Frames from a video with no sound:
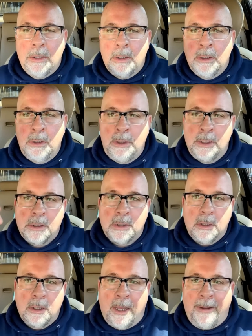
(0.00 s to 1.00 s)
This
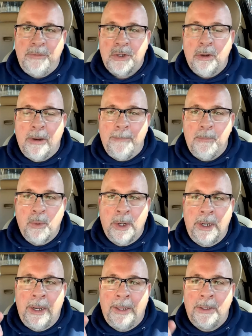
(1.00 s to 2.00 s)
live stream, when
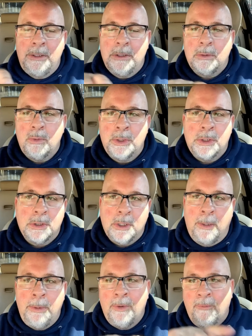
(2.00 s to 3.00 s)
it ends, which is
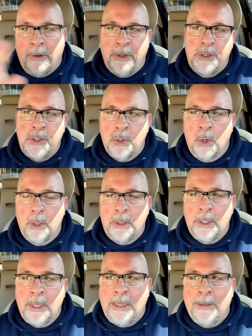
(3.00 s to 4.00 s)
going to be very
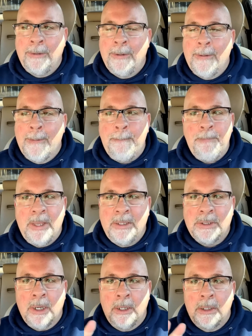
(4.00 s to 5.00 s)
shortly,
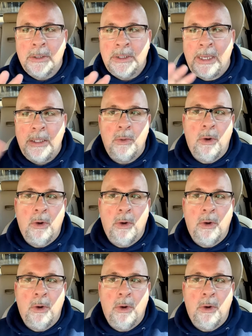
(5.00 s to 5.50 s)
is going to take you